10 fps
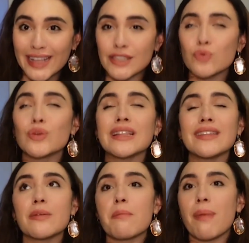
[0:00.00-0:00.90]
It's really
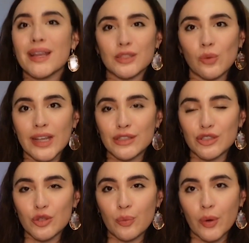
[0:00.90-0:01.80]
the best way to
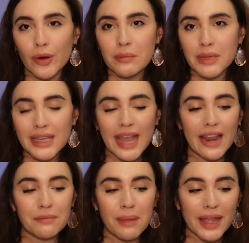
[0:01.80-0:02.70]
support me
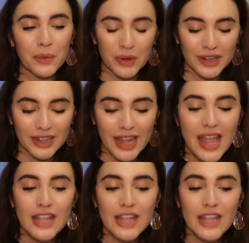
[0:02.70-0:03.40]
and my work